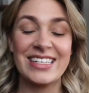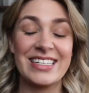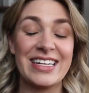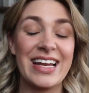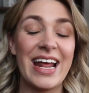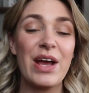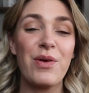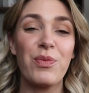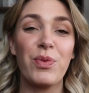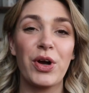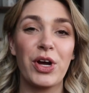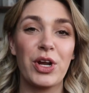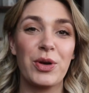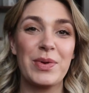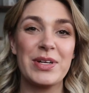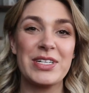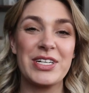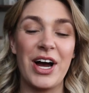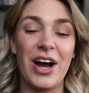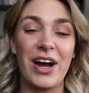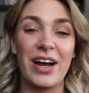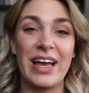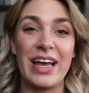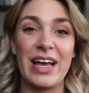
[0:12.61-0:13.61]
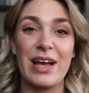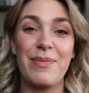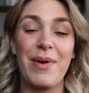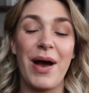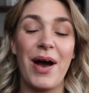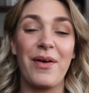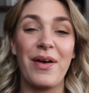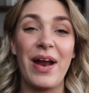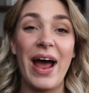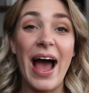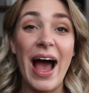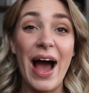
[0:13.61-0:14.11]
Today, we're gonna to be talking
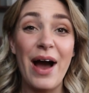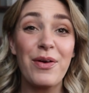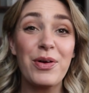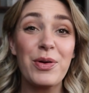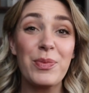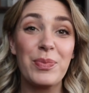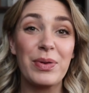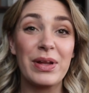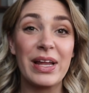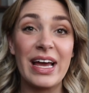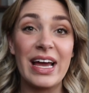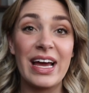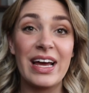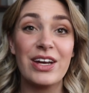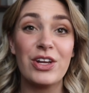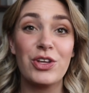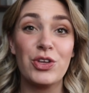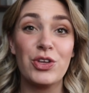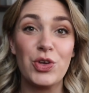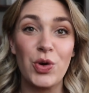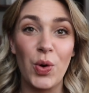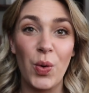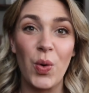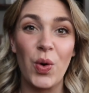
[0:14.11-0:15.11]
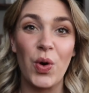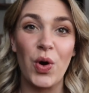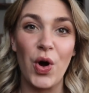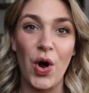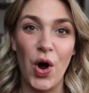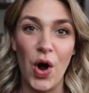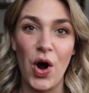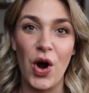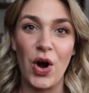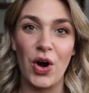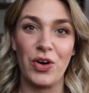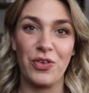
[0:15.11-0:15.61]
about how to plan
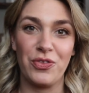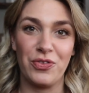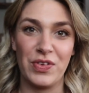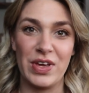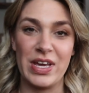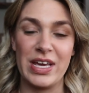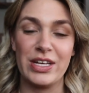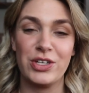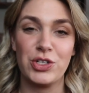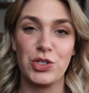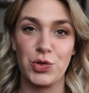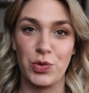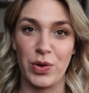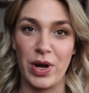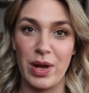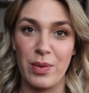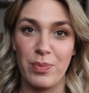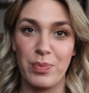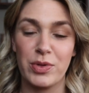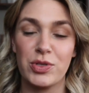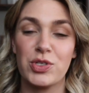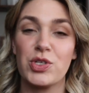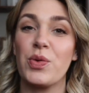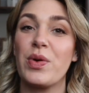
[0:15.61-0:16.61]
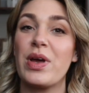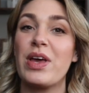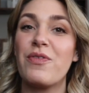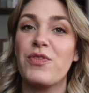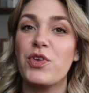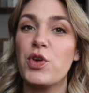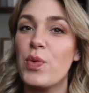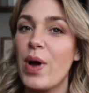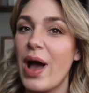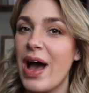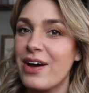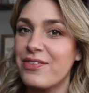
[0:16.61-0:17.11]
your RV trip. So if
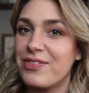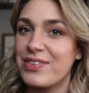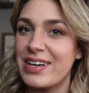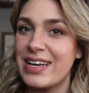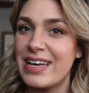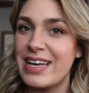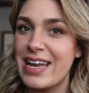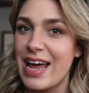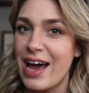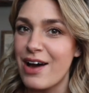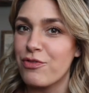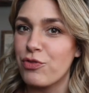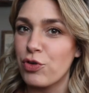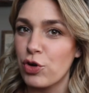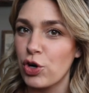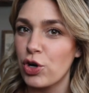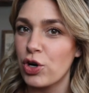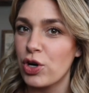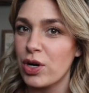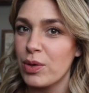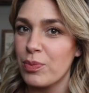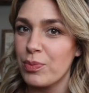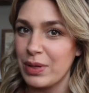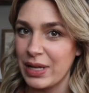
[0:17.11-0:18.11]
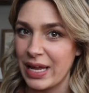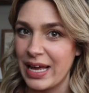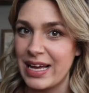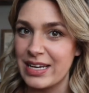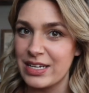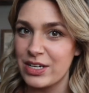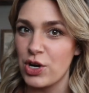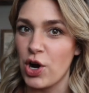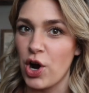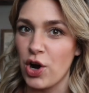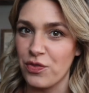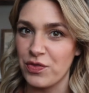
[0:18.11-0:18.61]
you have never
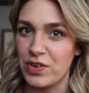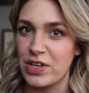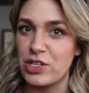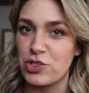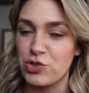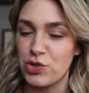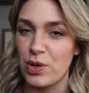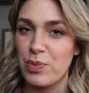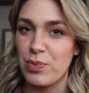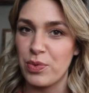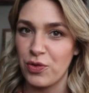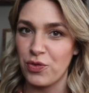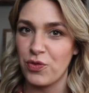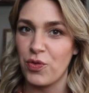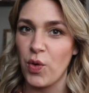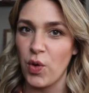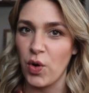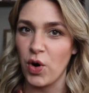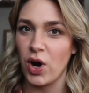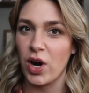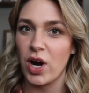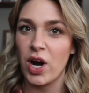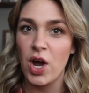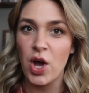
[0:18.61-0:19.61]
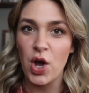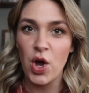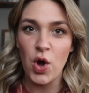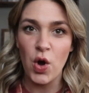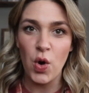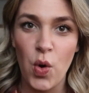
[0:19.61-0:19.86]
planned an RV trip before,